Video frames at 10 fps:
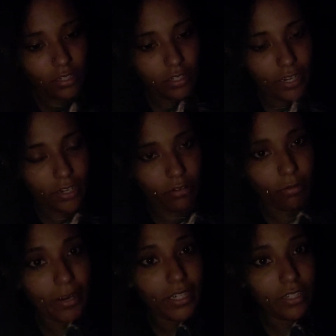like
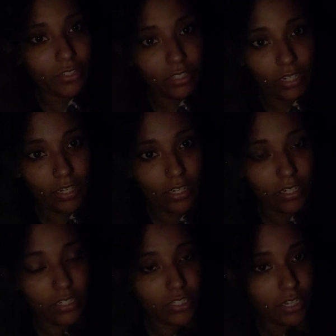quite literally a
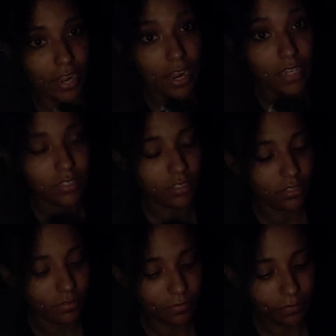condition that has
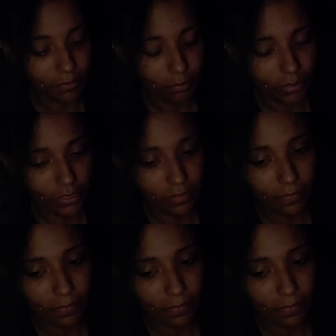it, but